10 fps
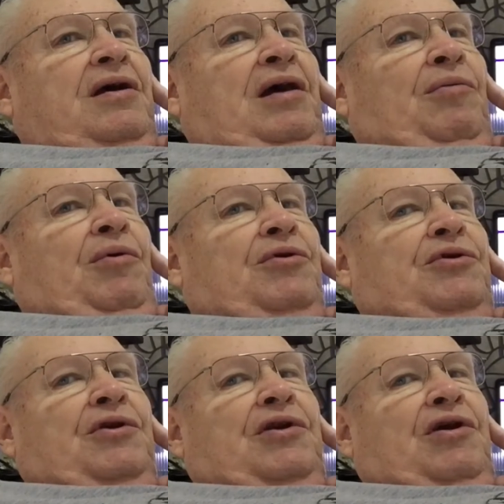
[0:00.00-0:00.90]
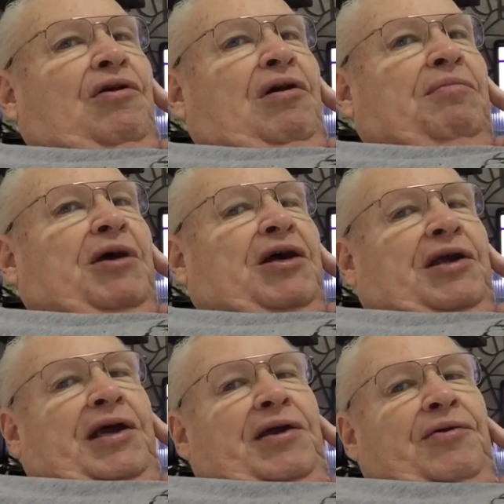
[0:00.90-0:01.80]
I want you to know I'm not
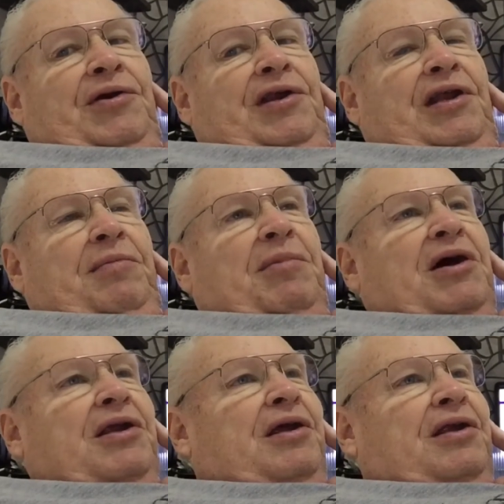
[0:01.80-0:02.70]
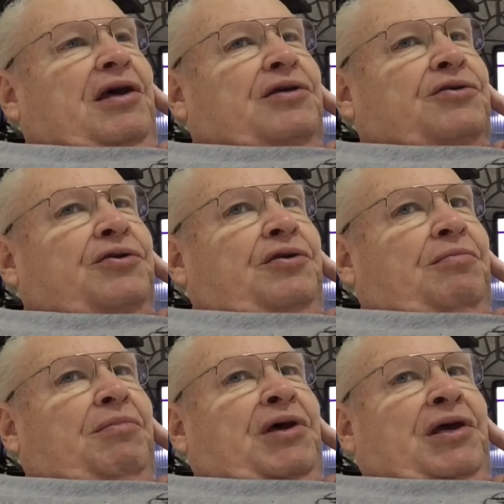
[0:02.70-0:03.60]
angry at anybody, and I
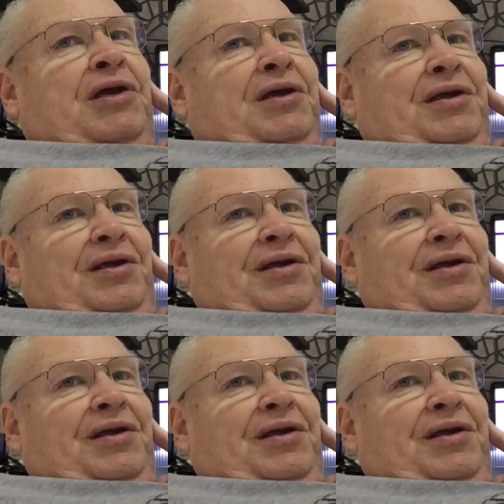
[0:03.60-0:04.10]
shouldn't be.